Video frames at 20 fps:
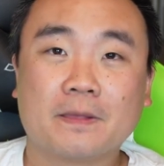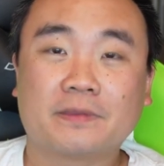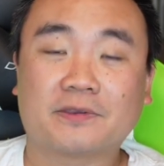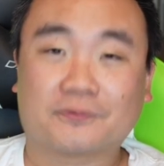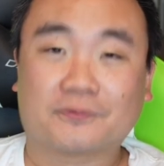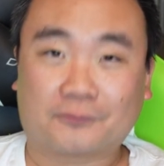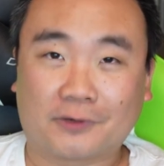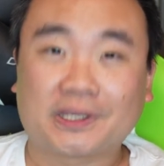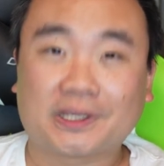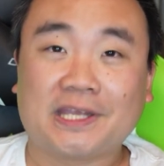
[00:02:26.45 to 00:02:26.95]

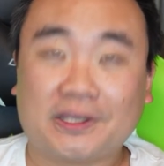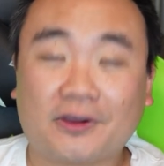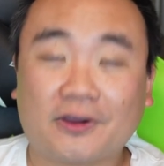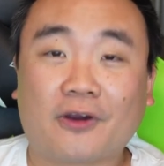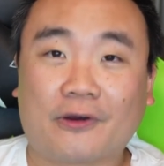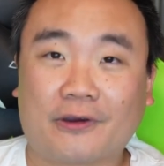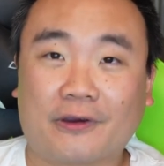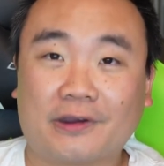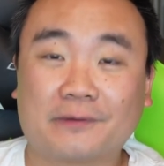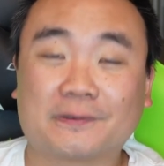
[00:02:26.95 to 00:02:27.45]
the rookie
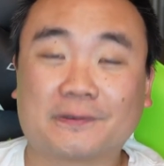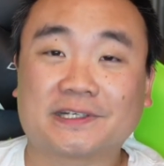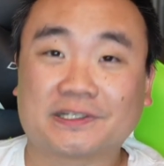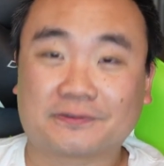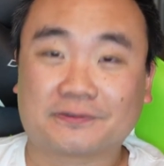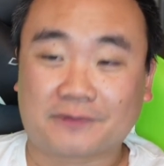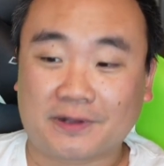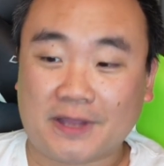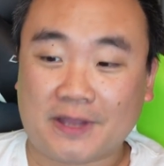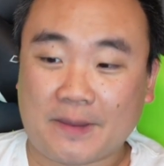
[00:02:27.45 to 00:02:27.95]
card, which
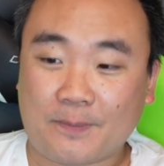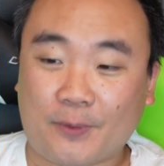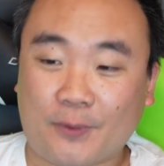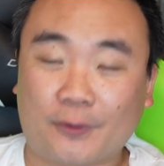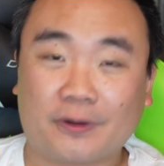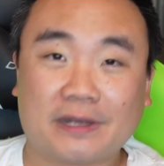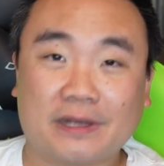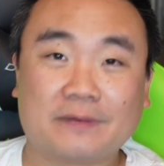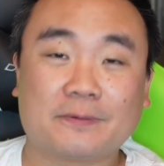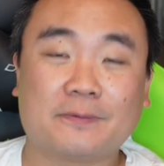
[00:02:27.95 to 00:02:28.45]
is really
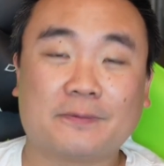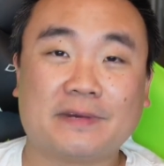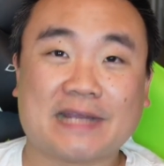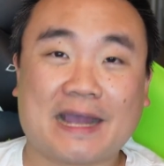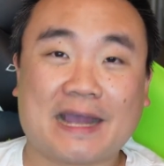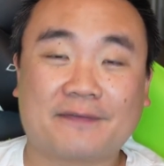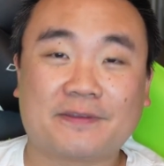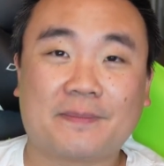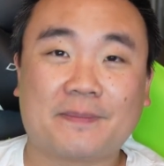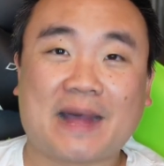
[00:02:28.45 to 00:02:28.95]
important, we
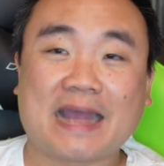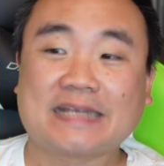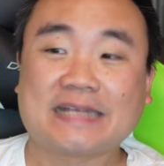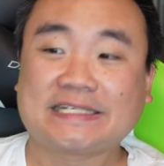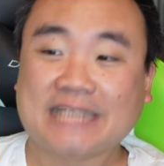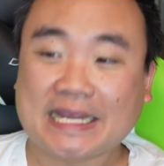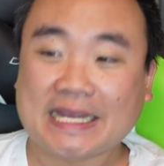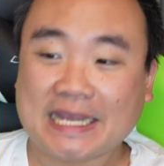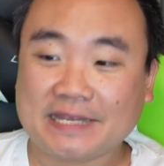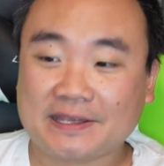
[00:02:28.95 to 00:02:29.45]
have to buy a
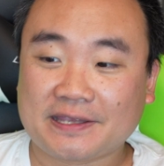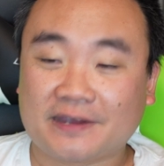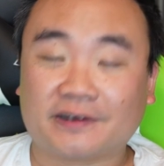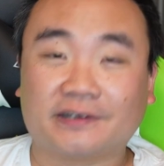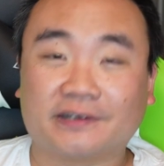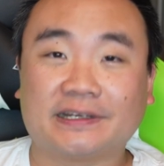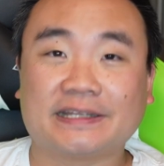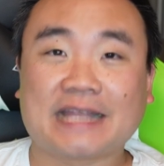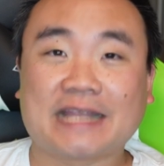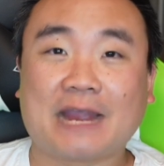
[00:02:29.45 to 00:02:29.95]
second
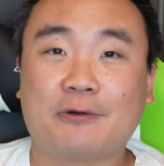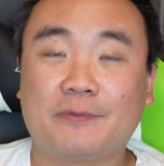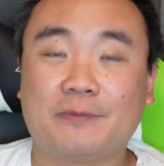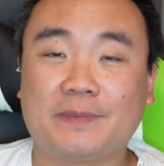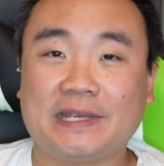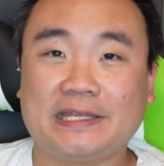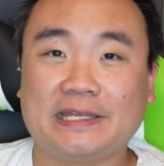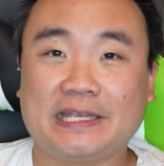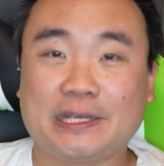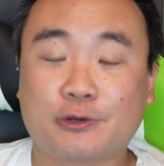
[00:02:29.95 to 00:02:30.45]
year, and that will
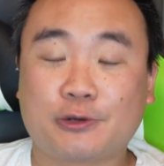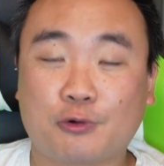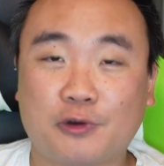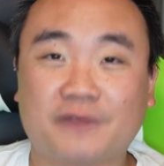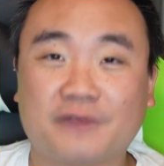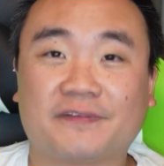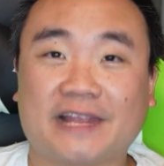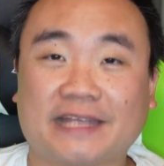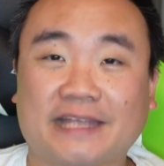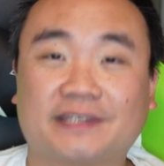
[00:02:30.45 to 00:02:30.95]
be the
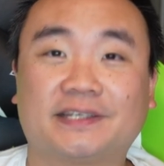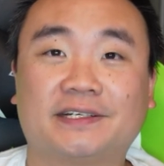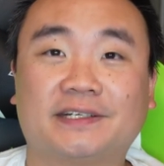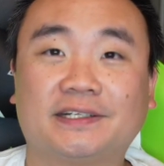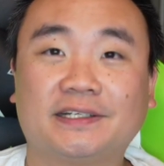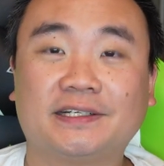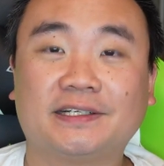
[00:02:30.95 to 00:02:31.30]
equivalent.